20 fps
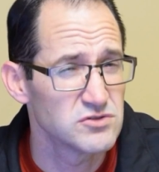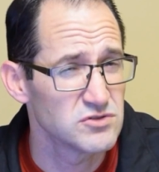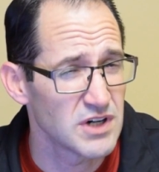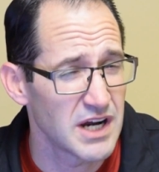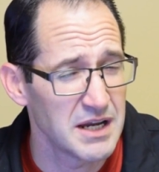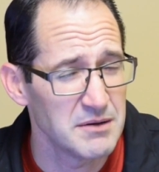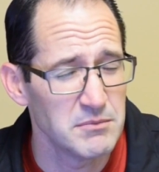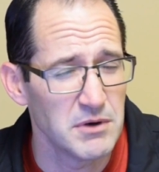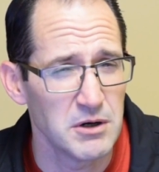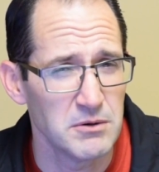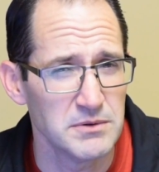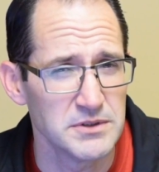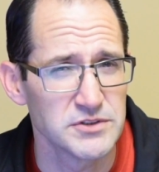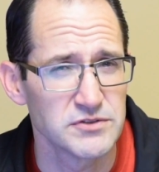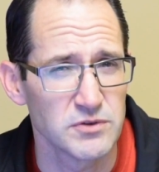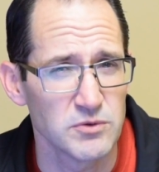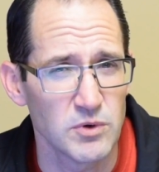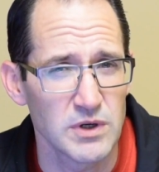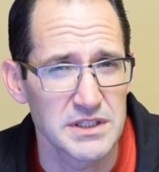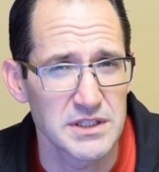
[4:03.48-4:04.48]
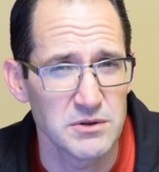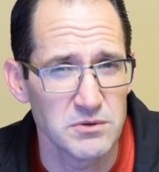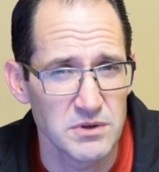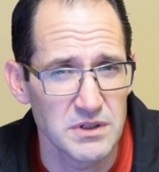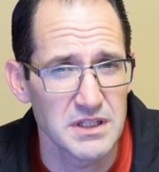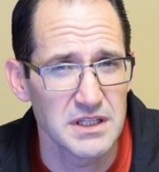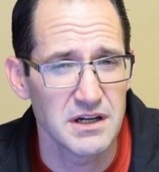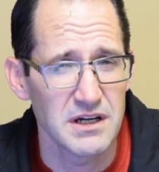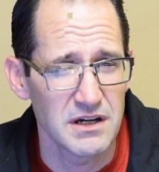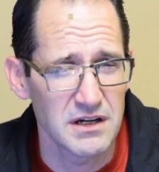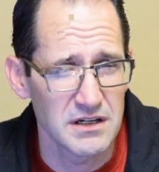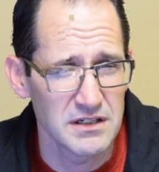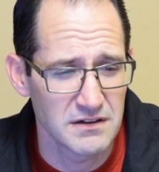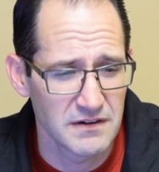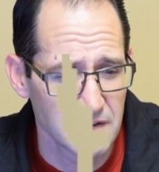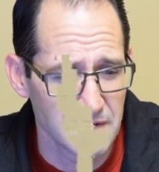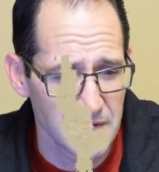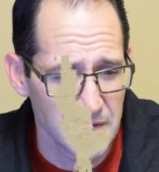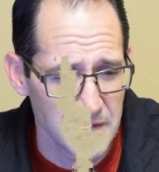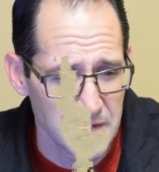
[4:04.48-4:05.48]
dry moments for what they really are.
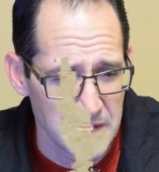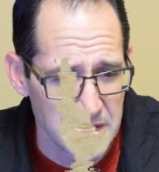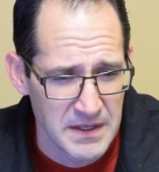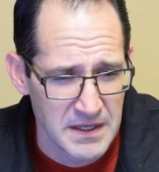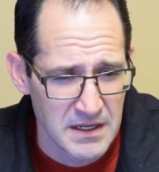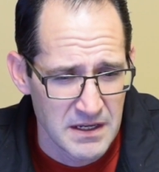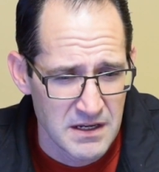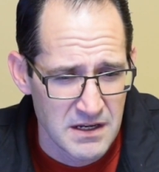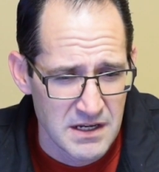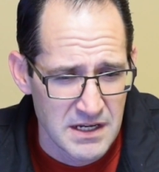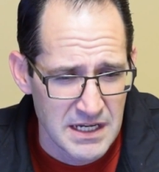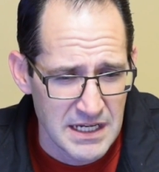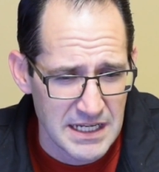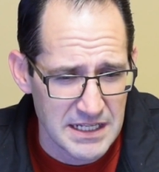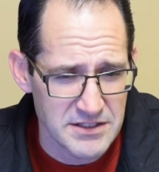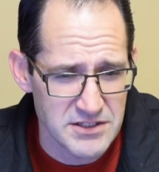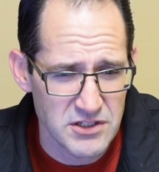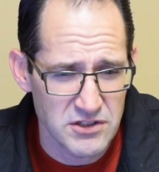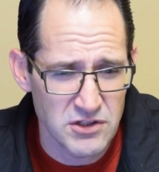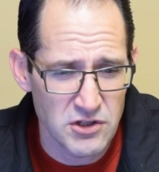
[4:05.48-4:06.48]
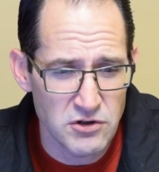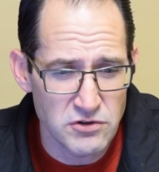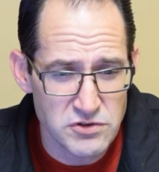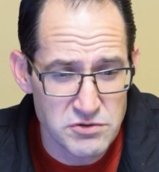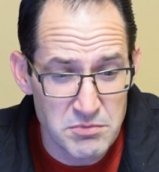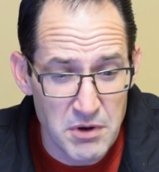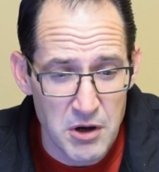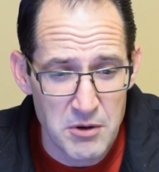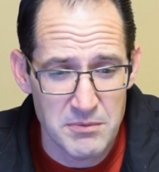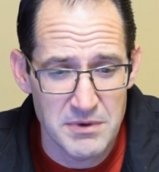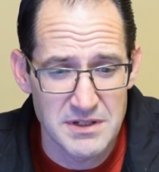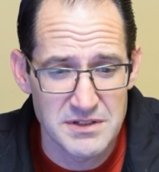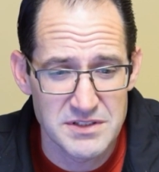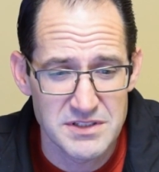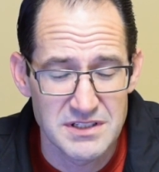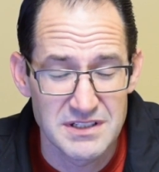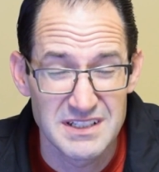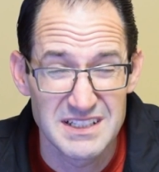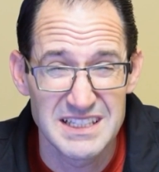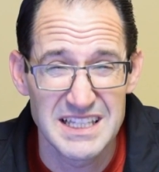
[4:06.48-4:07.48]
It's in those moments
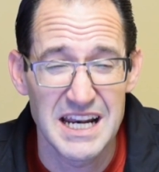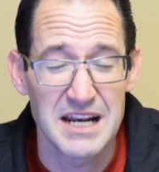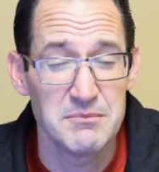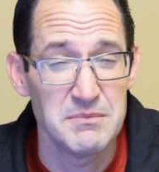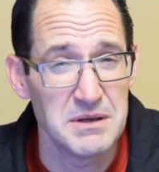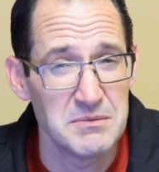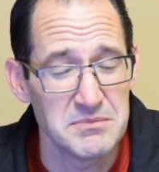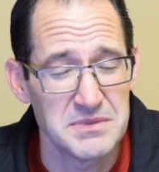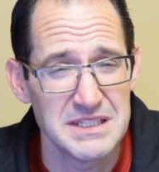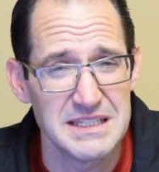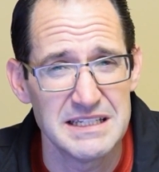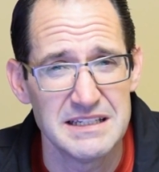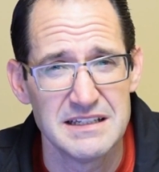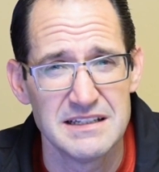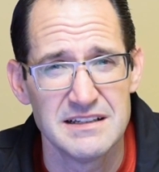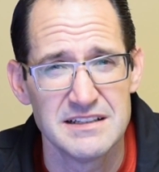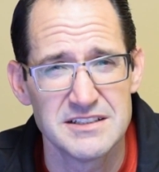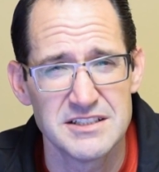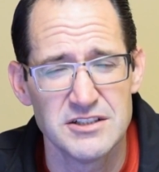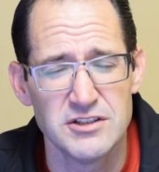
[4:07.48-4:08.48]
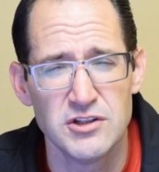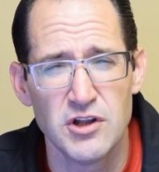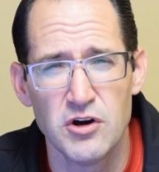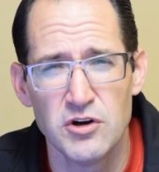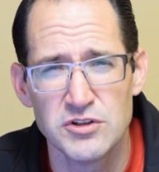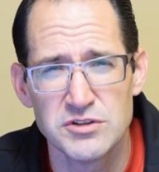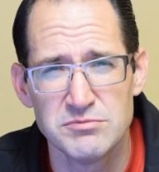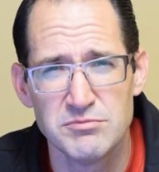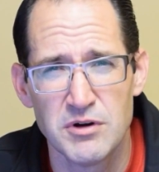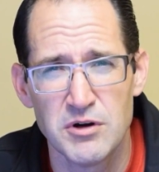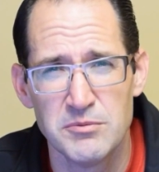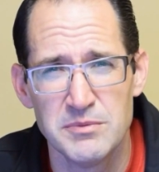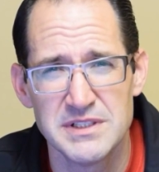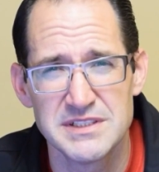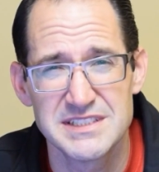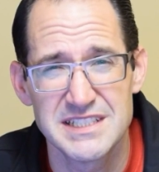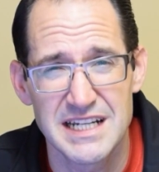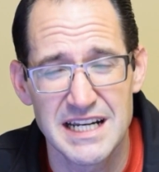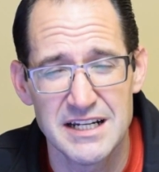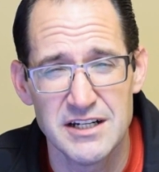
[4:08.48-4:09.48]
that I'm empty. It's in those
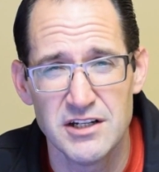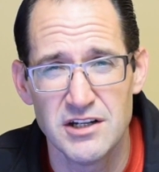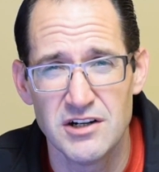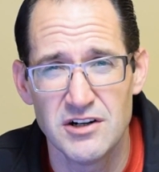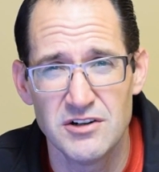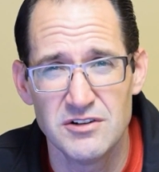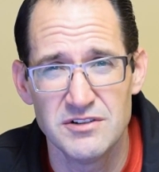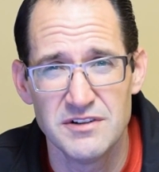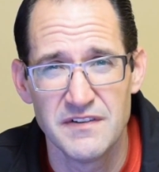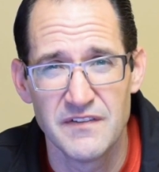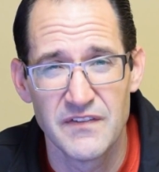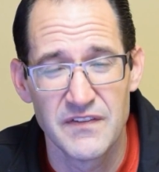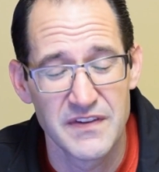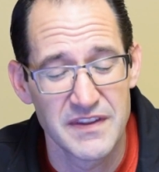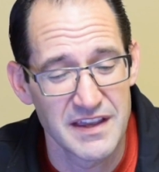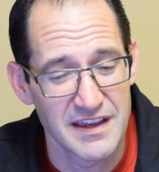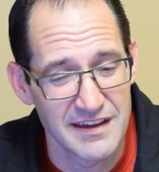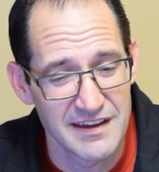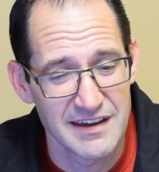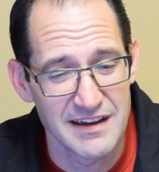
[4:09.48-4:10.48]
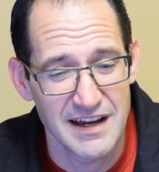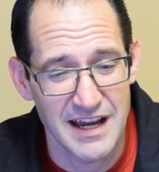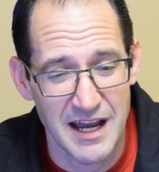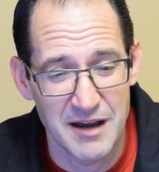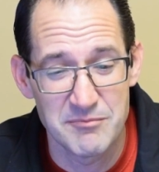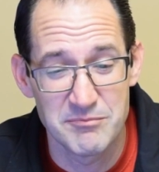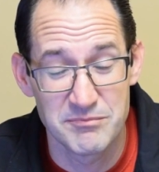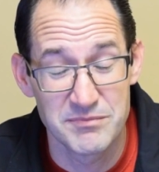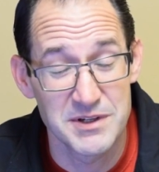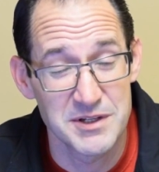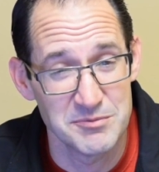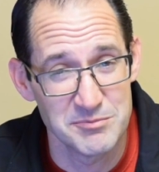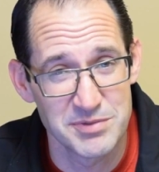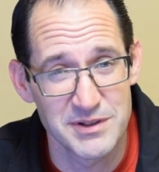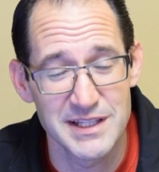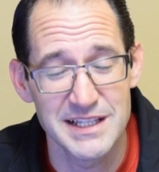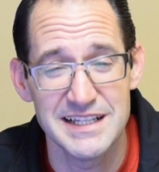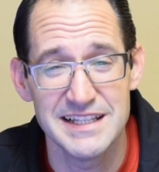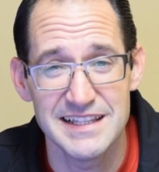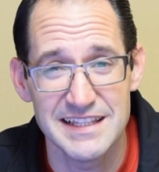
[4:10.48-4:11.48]
moments that I know I'm
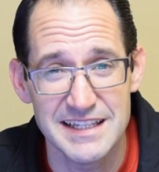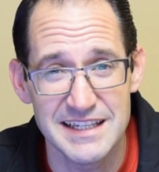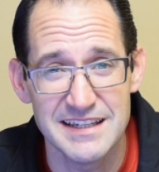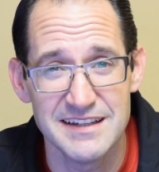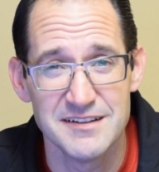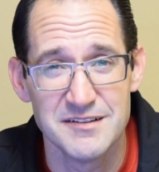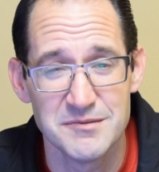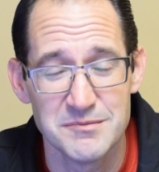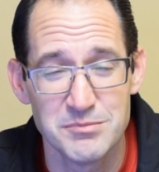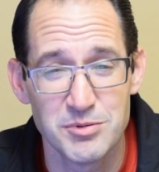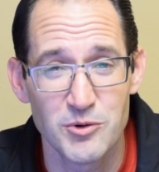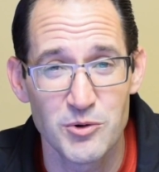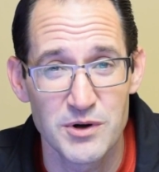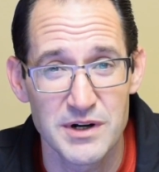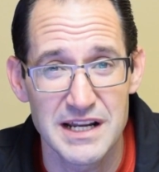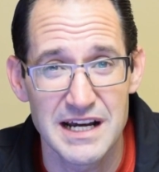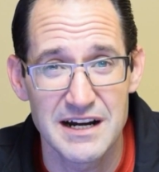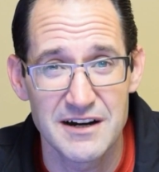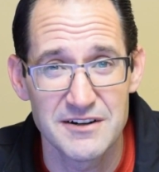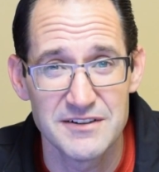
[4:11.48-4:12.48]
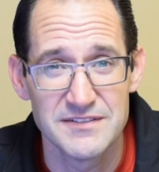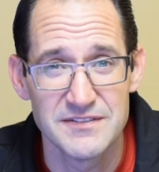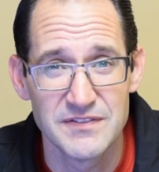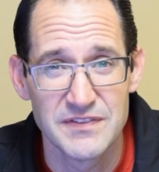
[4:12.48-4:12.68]
completely poured out.